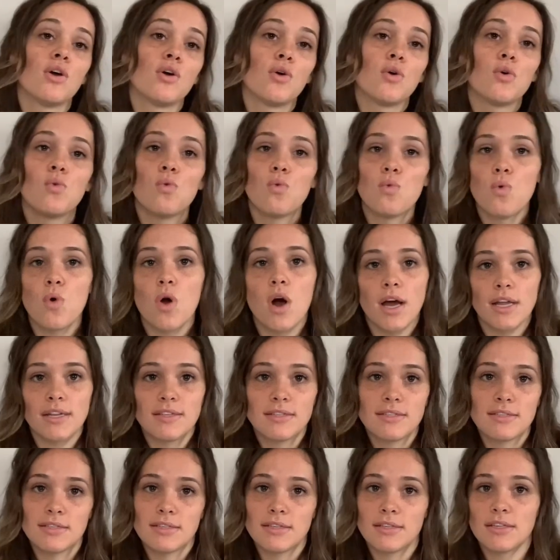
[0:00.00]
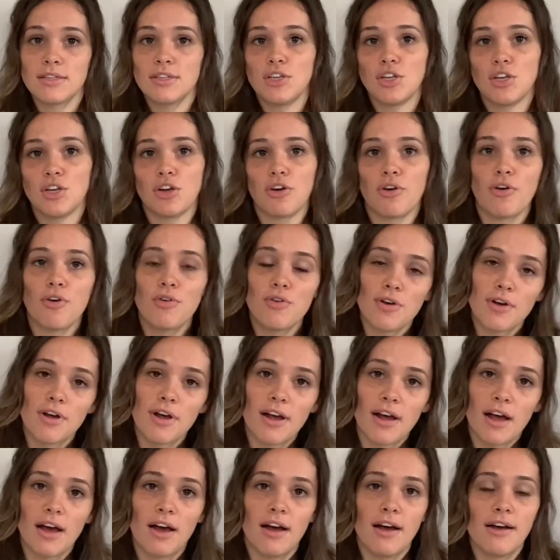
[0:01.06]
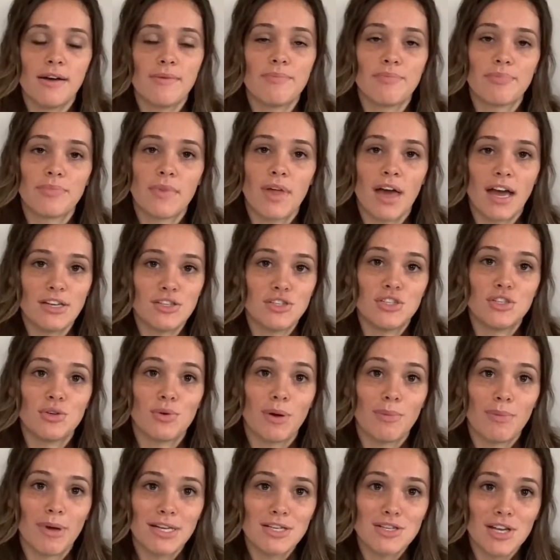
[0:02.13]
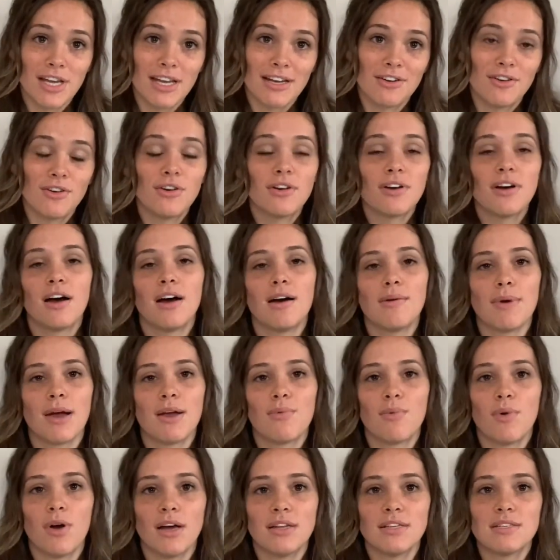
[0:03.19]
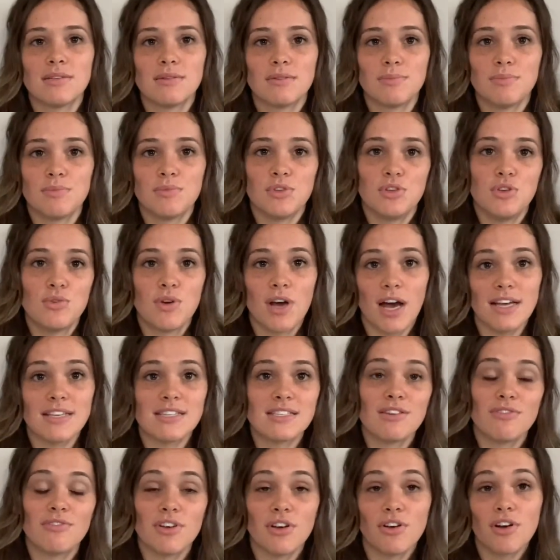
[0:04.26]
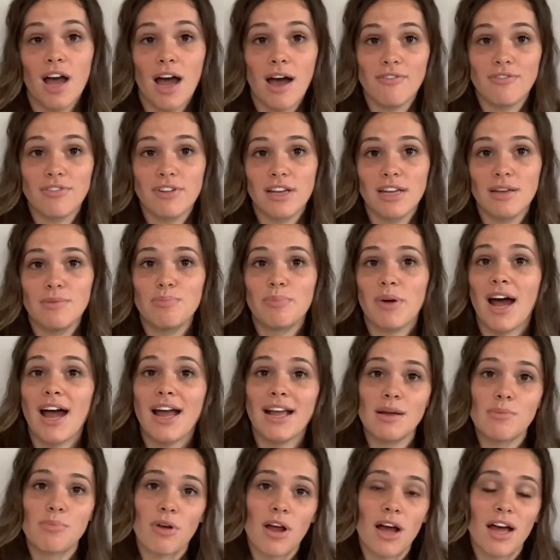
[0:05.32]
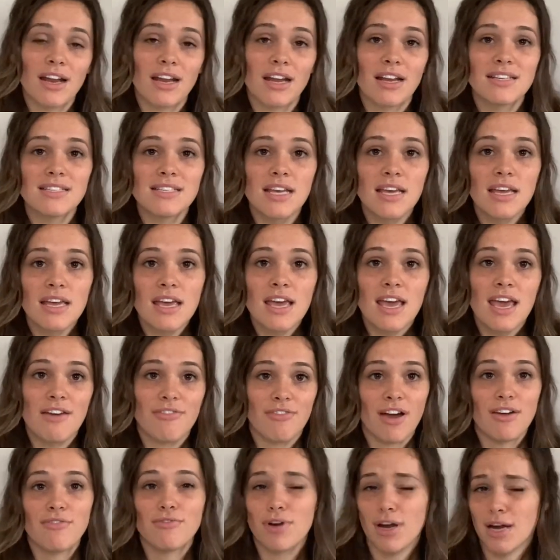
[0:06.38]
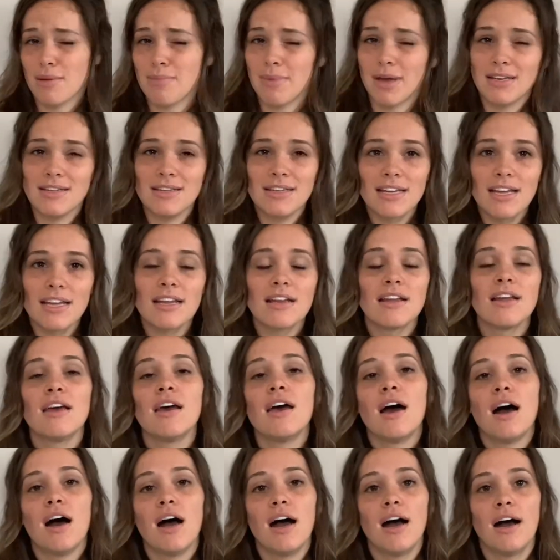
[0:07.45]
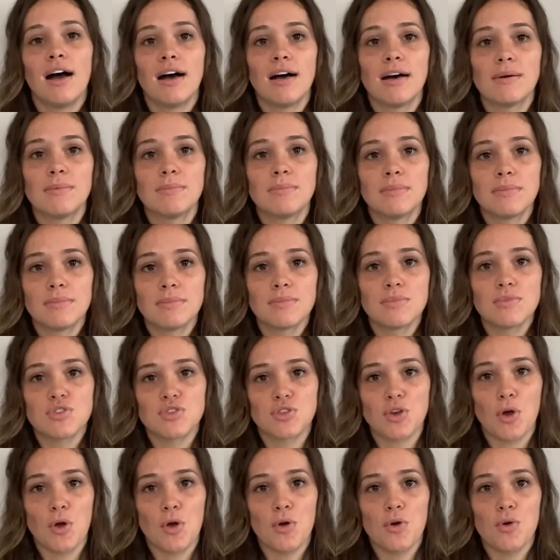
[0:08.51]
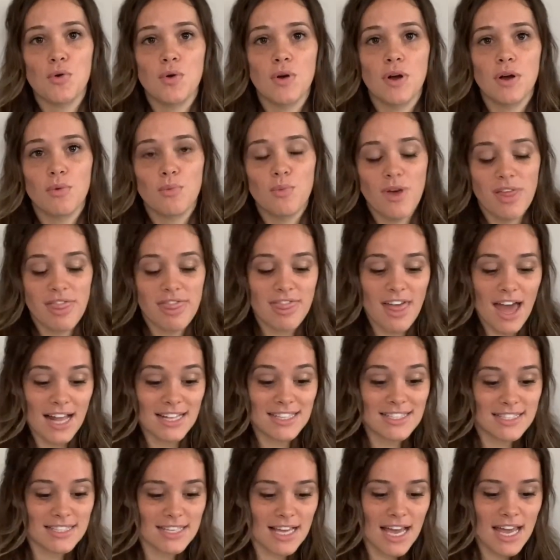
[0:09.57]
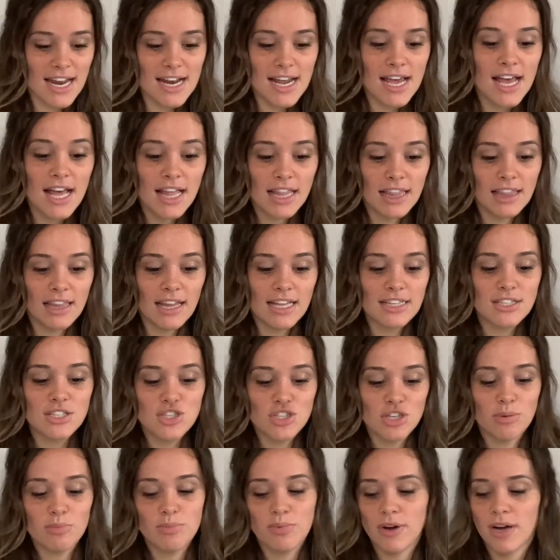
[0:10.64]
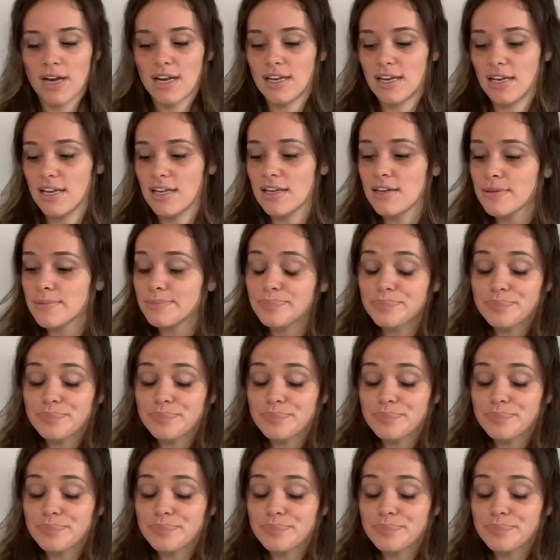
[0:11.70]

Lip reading: what, you know, I should do on my channel. I want you guys to feel confident buying a product if I've recommended it. So with that said, let's jump right in.